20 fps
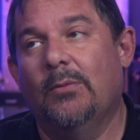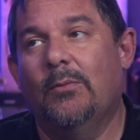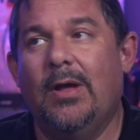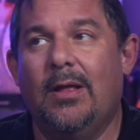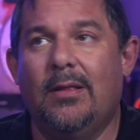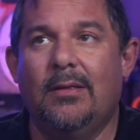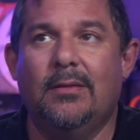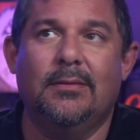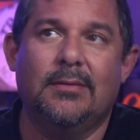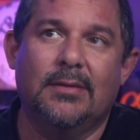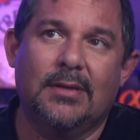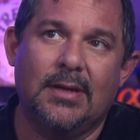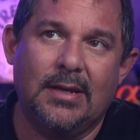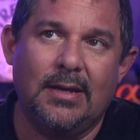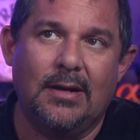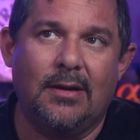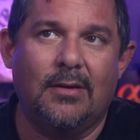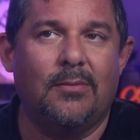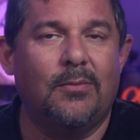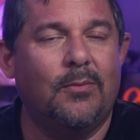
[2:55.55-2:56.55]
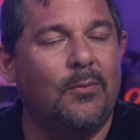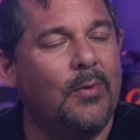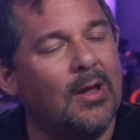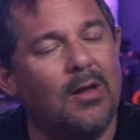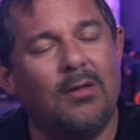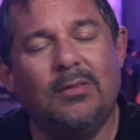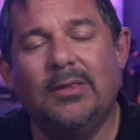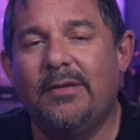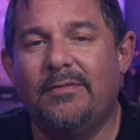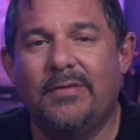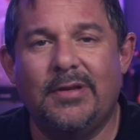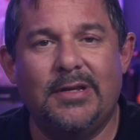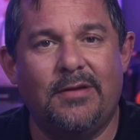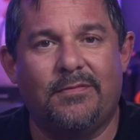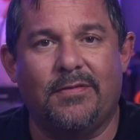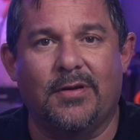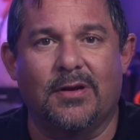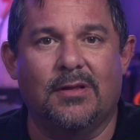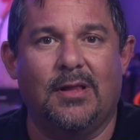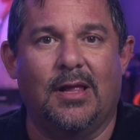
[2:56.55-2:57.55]
Well, we all live in
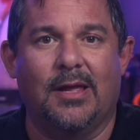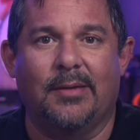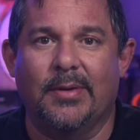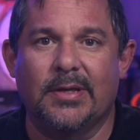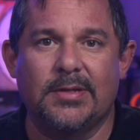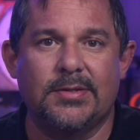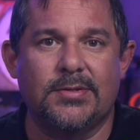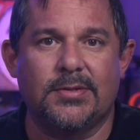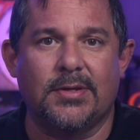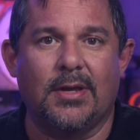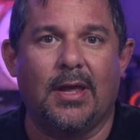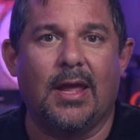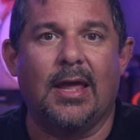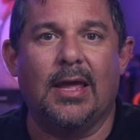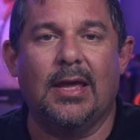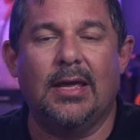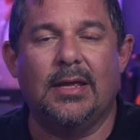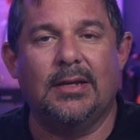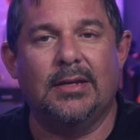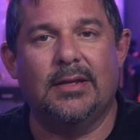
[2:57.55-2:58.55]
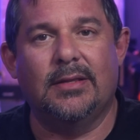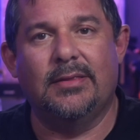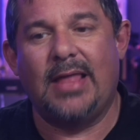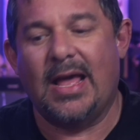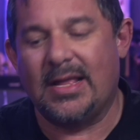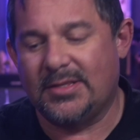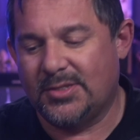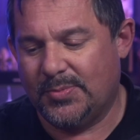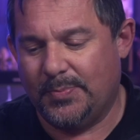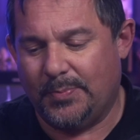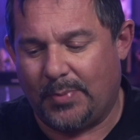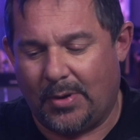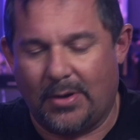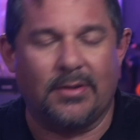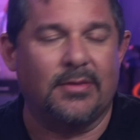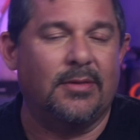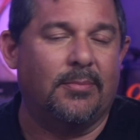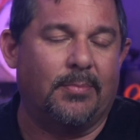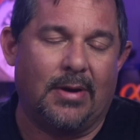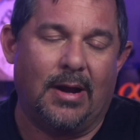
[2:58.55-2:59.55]
different climates, and that's
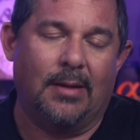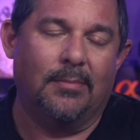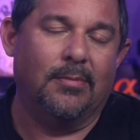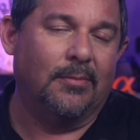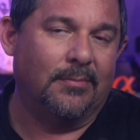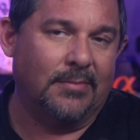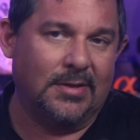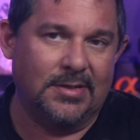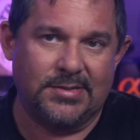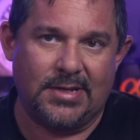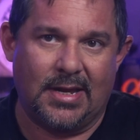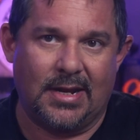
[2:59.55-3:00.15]
part of the problem, is